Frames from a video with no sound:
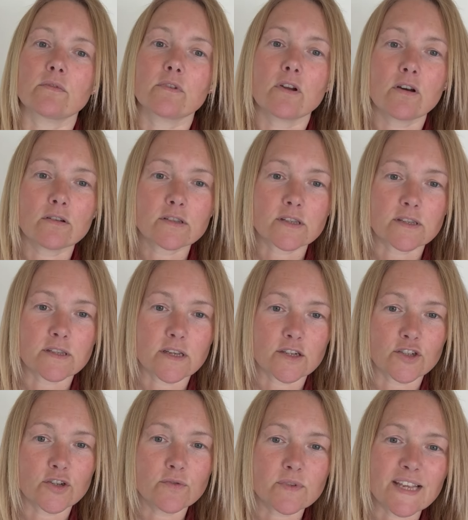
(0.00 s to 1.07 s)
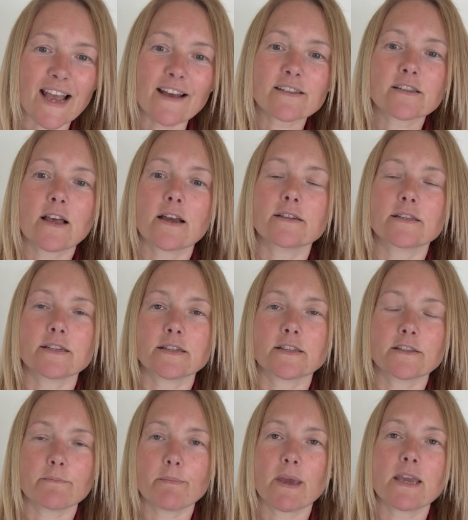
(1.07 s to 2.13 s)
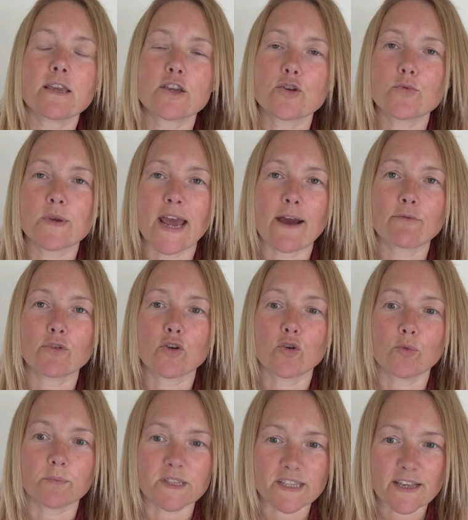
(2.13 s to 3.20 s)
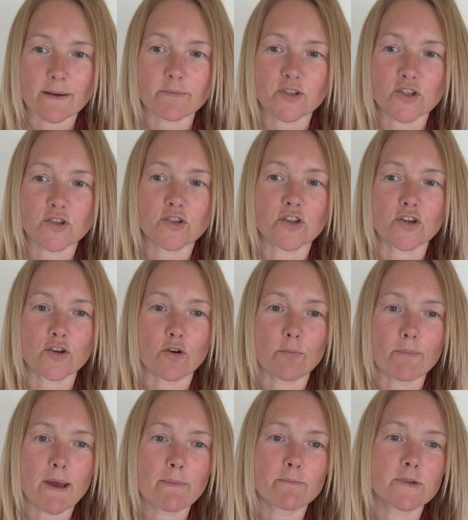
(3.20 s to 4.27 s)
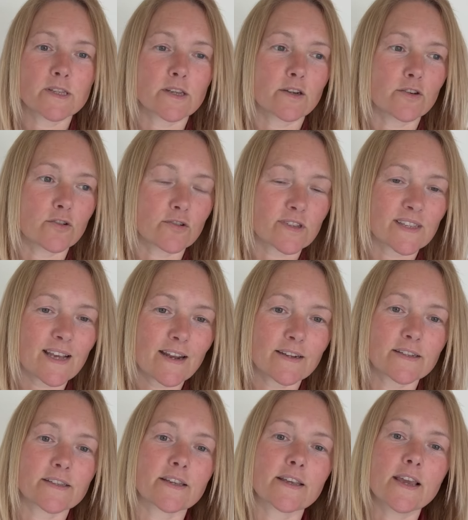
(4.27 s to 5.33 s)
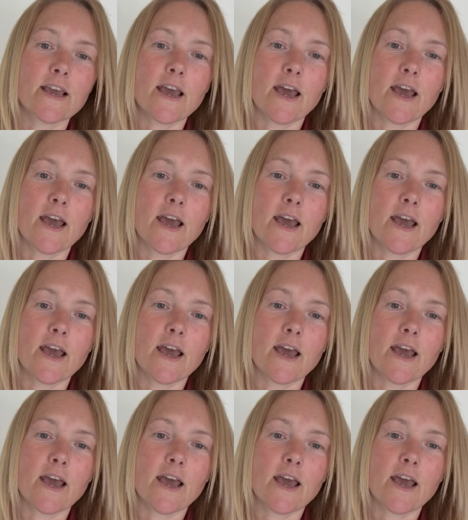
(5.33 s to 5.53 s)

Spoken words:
Narcissists use gaslighting to make you doubt your perceptions and your memories and your sanity,